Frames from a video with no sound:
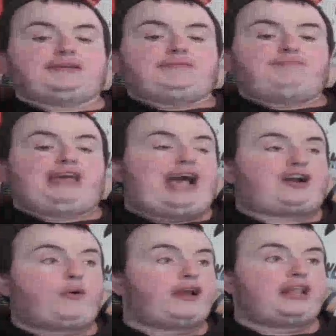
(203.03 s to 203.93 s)
But yeah,
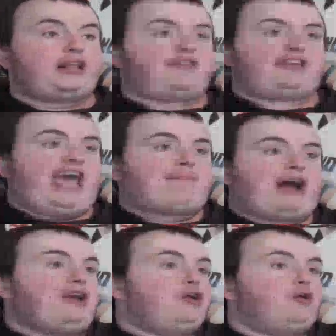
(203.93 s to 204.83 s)
going into this game, I
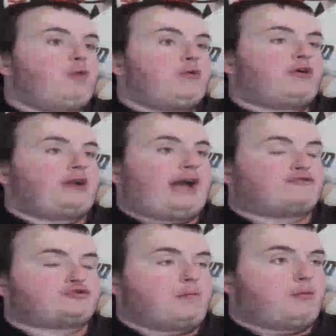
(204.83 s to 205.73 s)
knew we were going to have
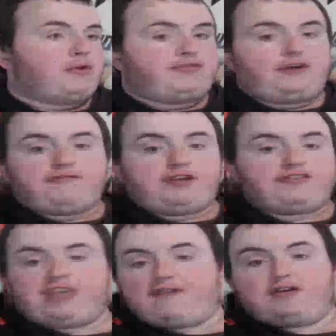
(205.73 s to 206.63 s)
trouble with their front
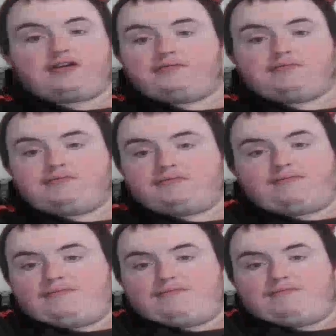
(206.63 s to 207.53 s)
7.
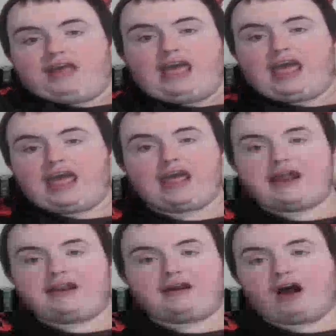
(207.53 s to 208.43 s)

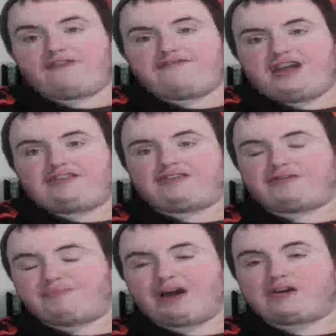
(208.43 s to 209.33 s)
And our offense
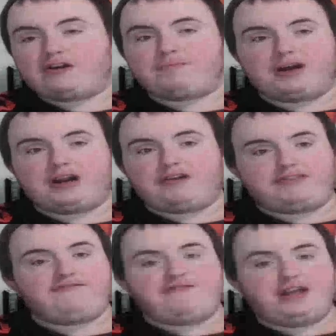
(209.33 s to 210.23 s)
sputtered, but our
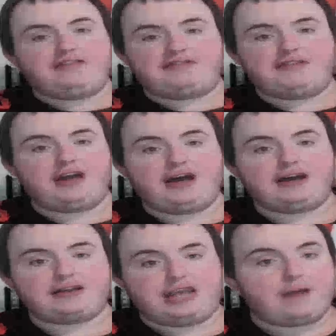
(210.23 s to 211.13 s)
defense
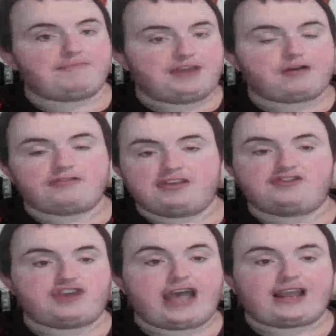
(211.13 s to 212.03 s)
kept theirs in
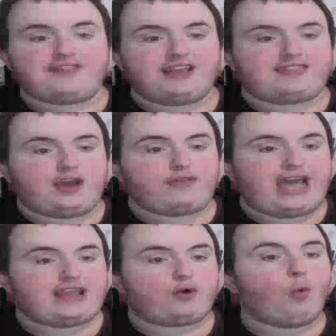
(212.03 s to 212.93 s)
check. I think they only had
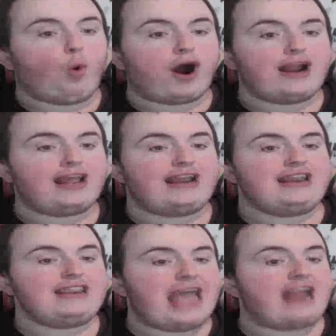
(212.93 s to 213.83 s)
like 1
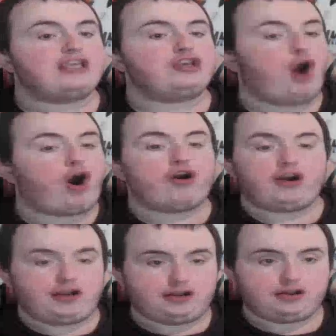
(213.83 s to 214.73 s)
net yard.
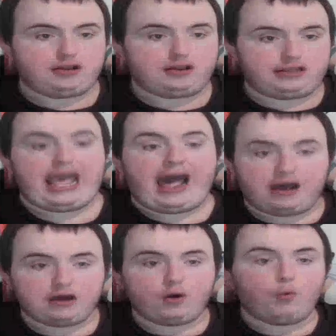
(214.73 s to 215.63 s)
Yeah,
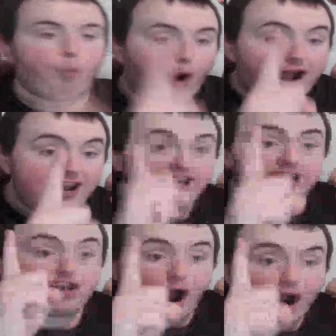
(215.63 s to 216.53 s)
1
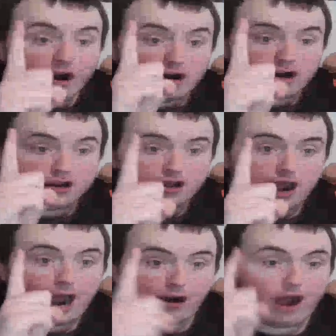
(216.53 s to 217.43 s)
yard
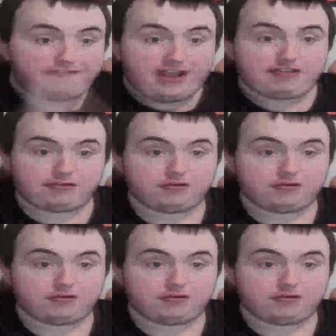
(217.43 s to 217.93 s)
on offense.